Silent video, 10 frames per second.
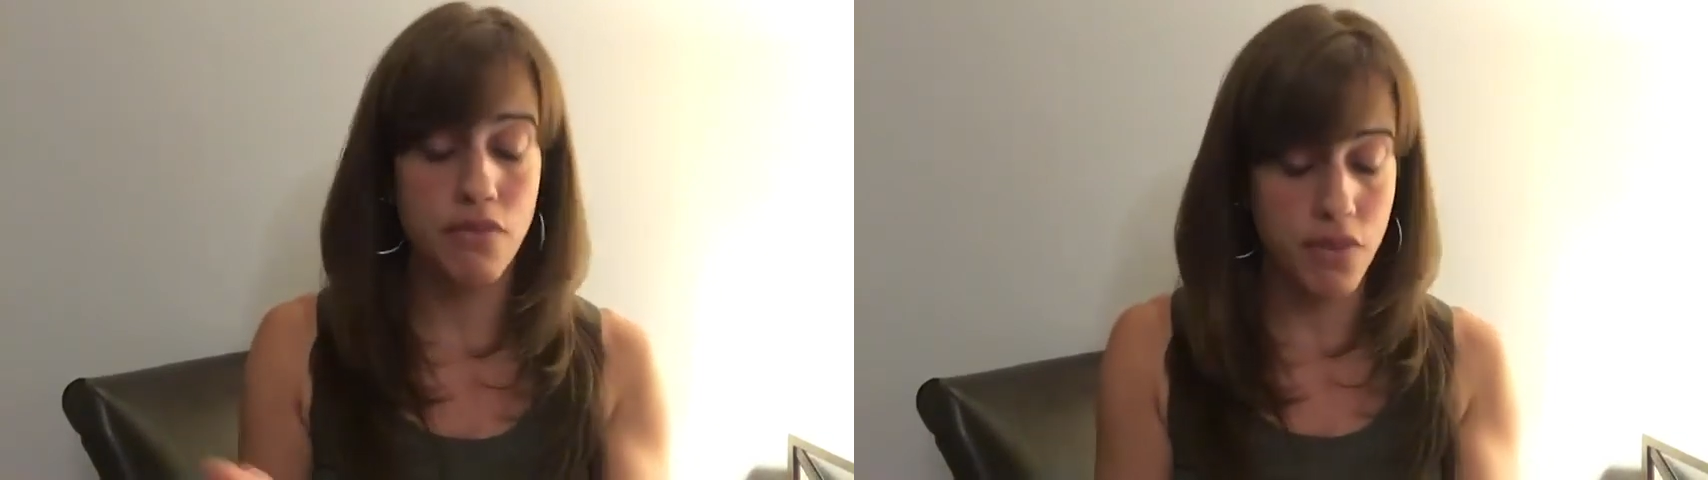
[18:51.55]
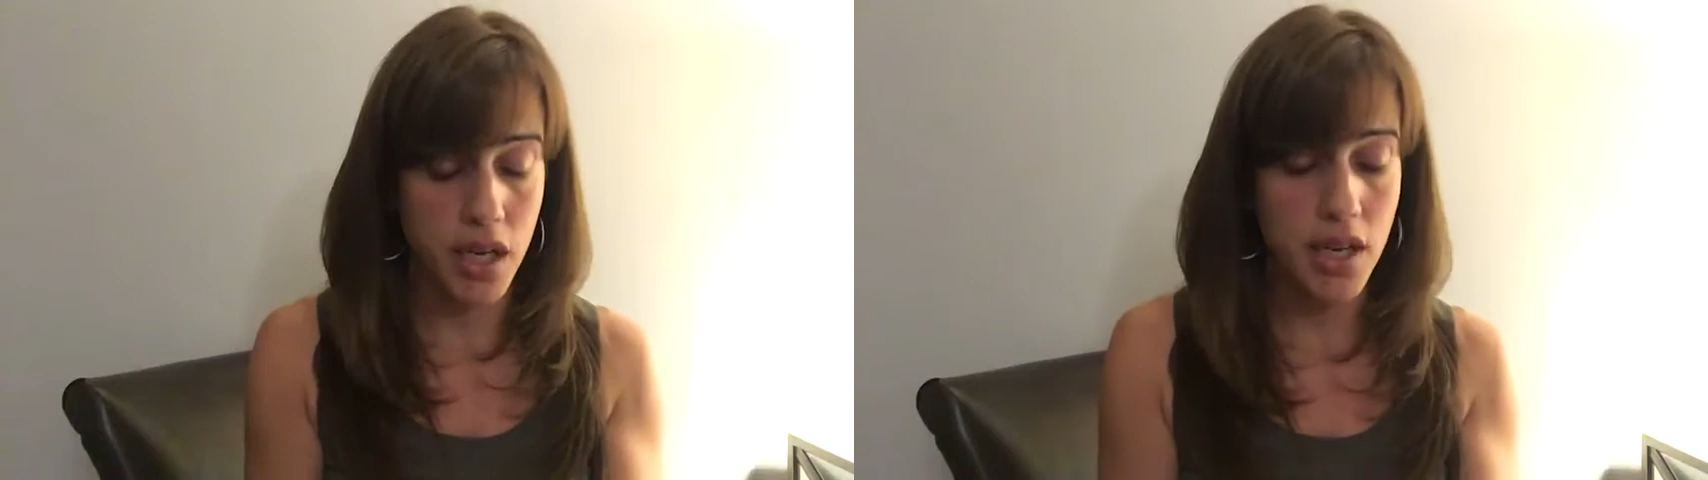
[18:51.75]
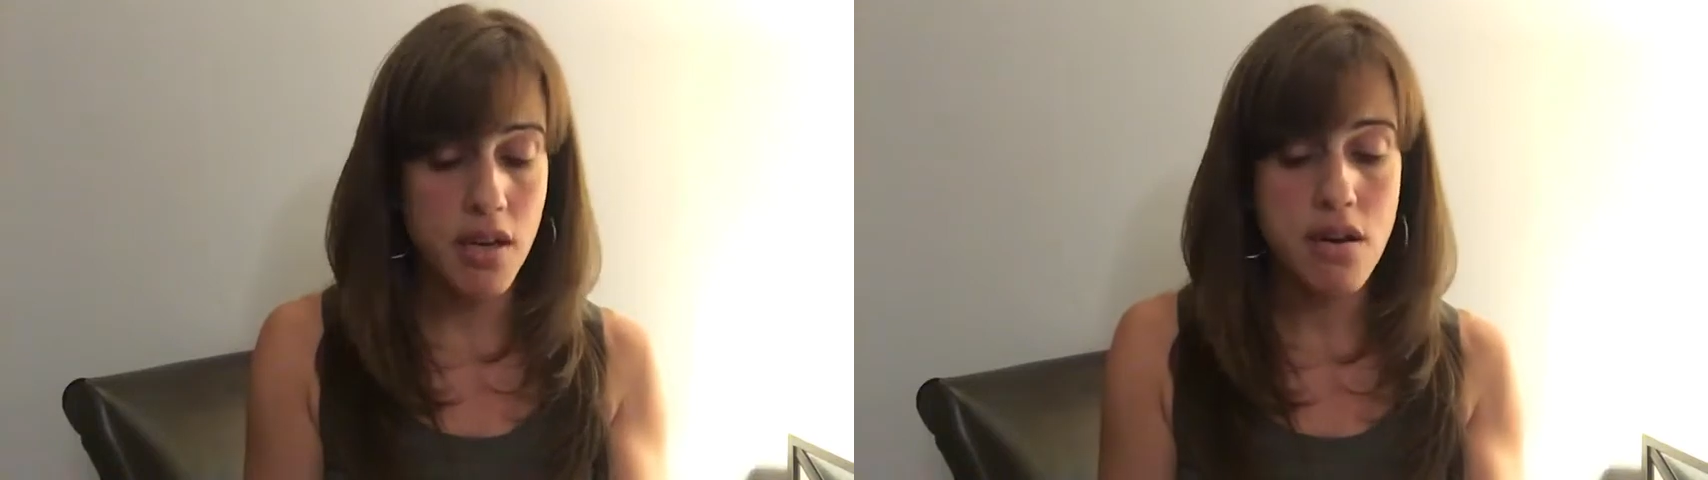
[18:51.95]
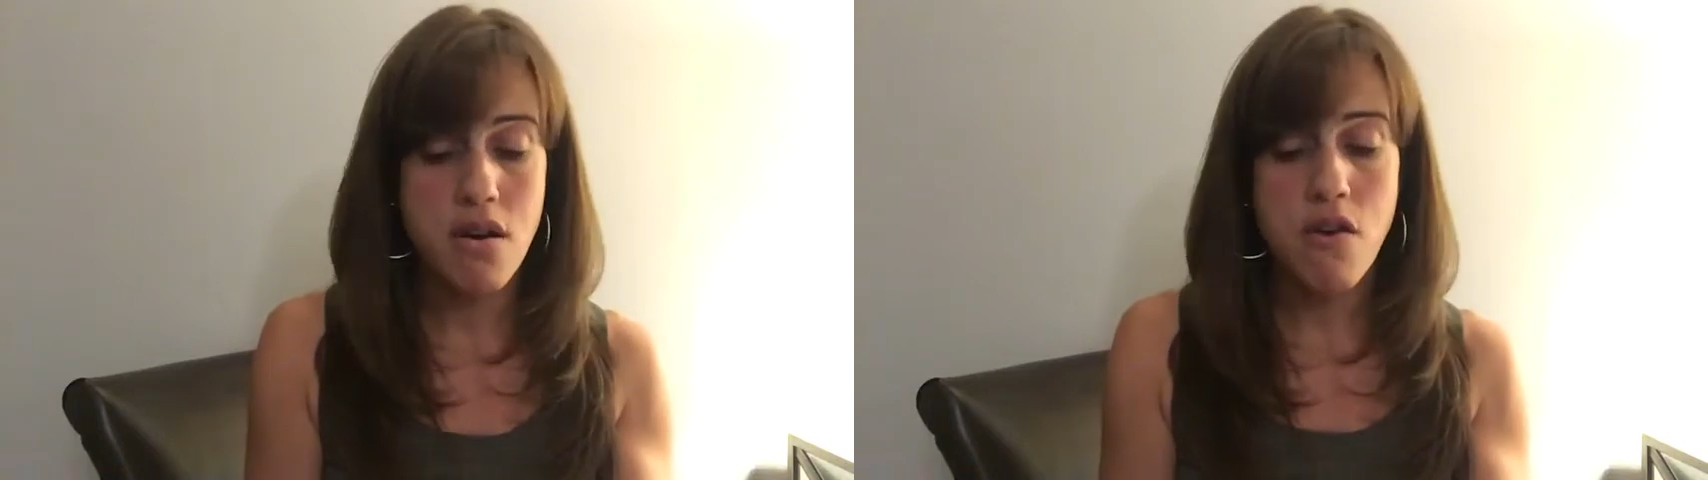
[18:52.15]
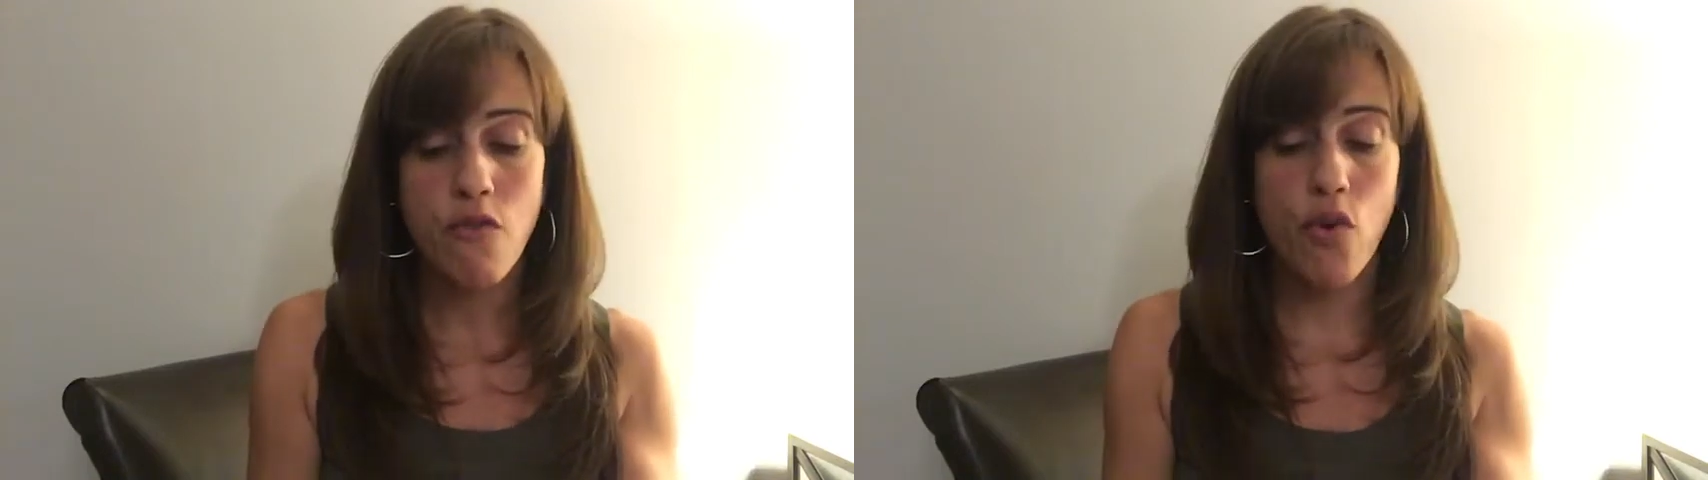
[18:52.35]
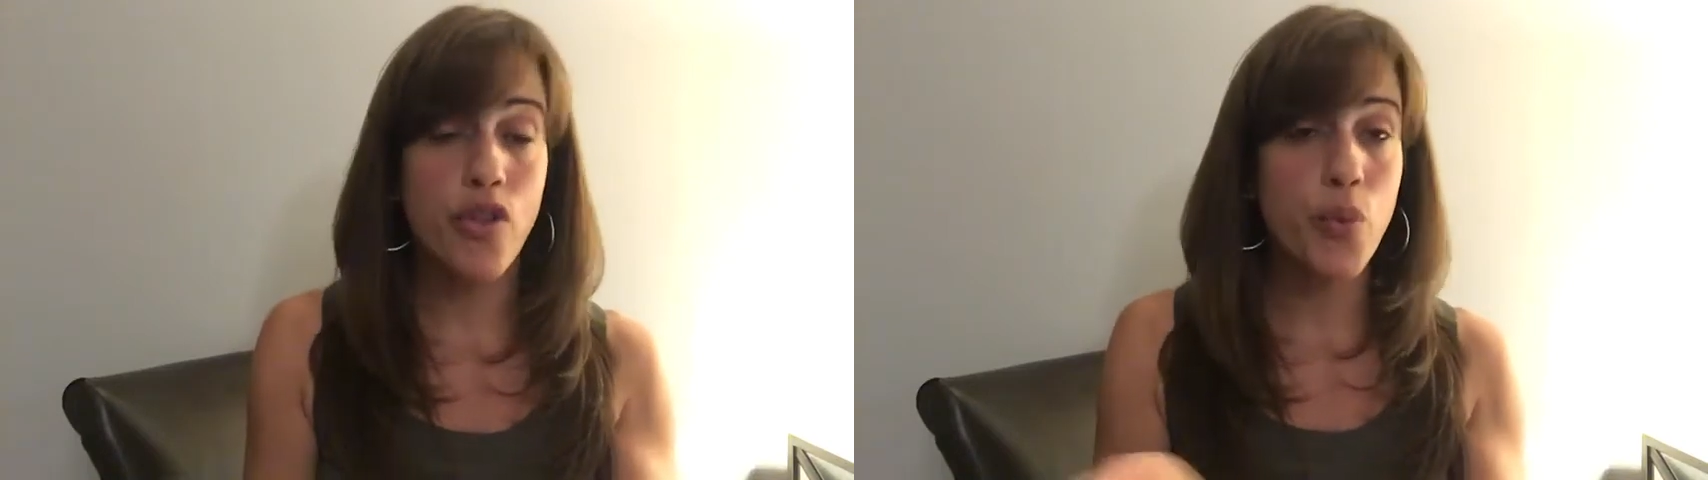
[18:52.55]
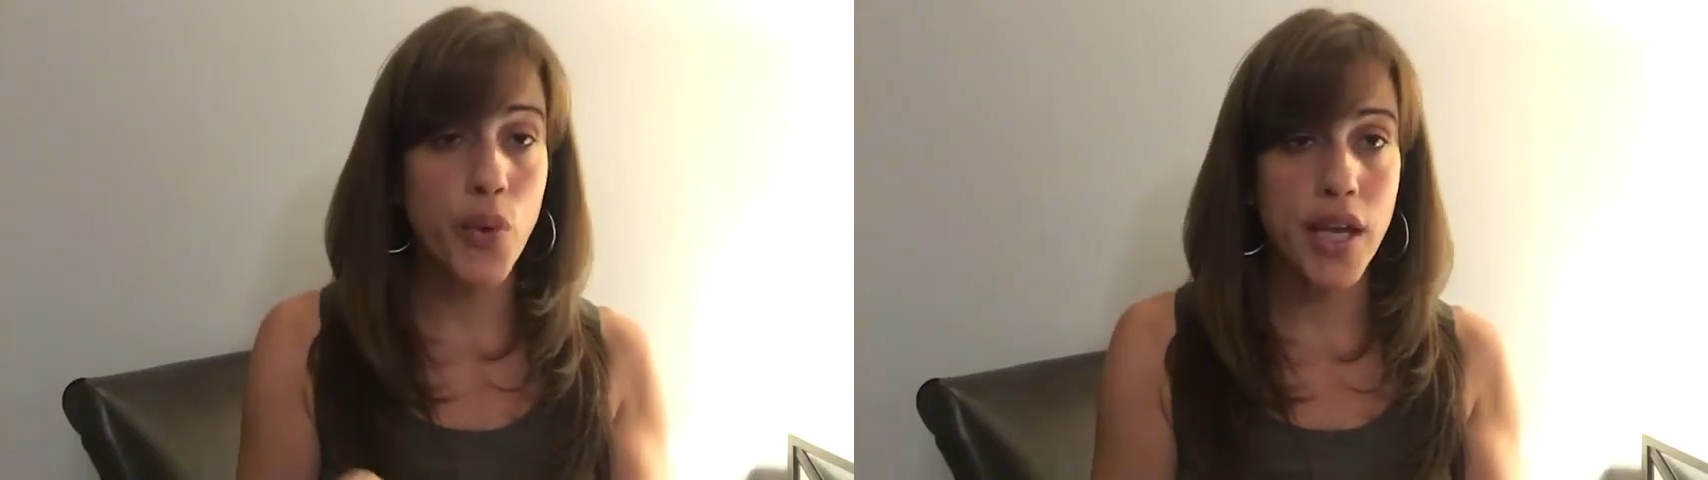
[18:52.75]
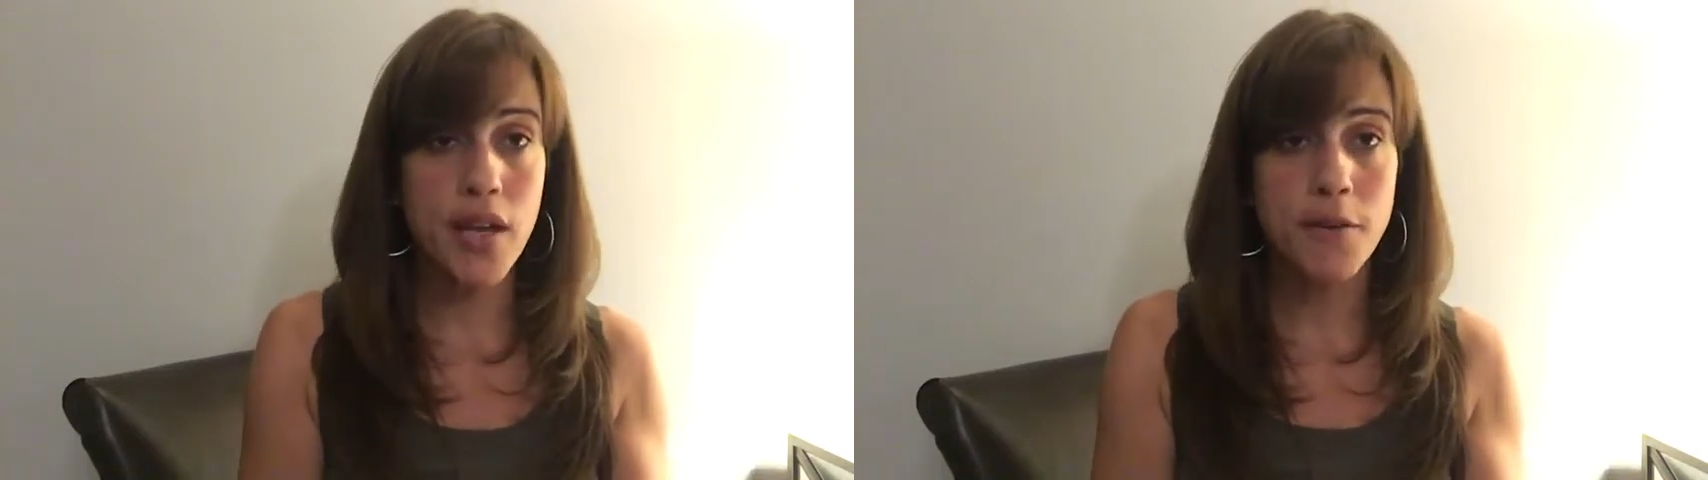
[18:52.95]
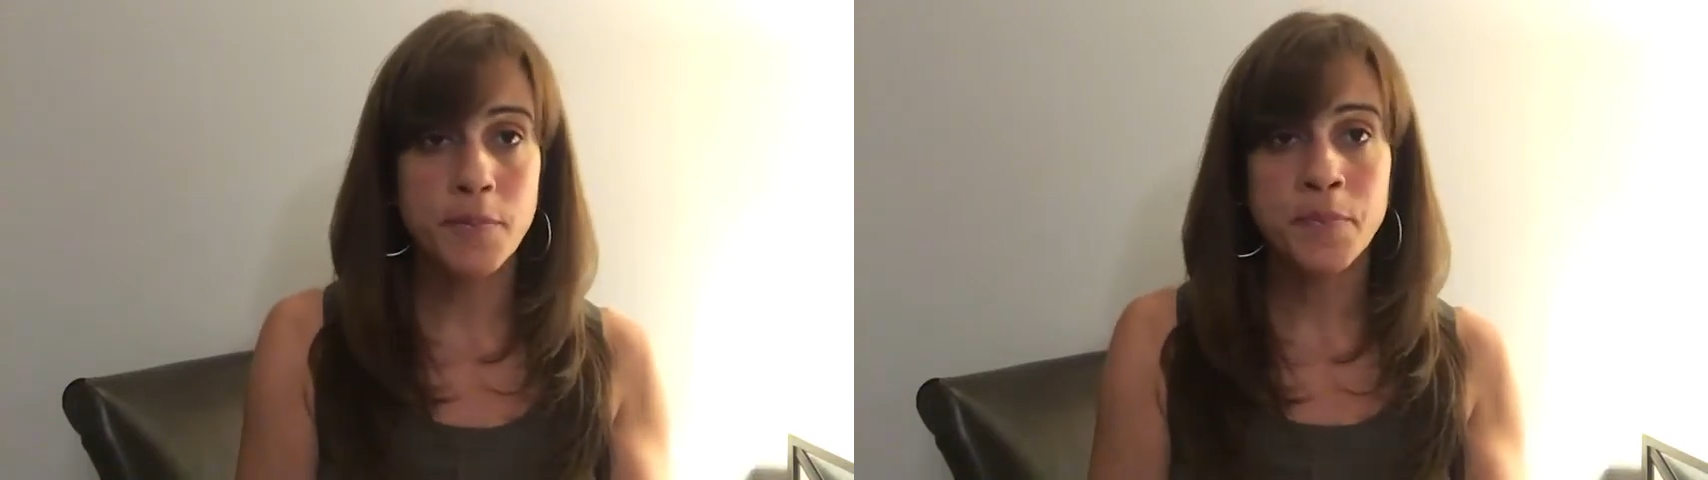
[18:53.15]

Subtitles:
read for the week,